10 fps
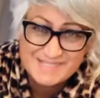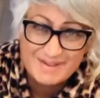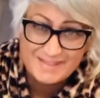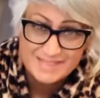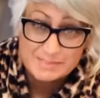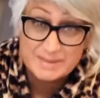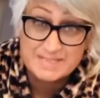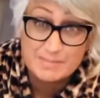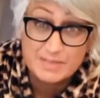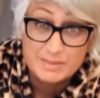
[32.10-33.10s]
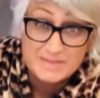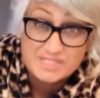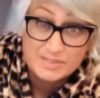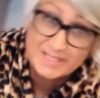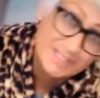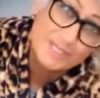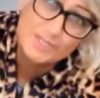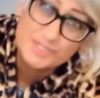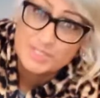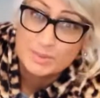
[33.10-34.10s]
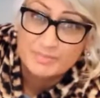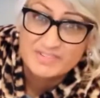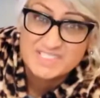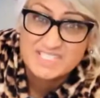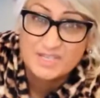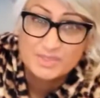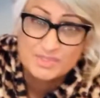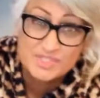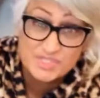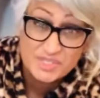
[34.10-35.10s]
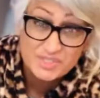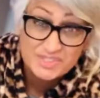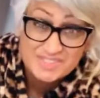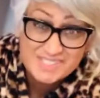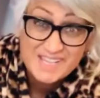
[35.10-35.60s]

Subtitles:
about this because I'm going to be doing a YouTube video shoot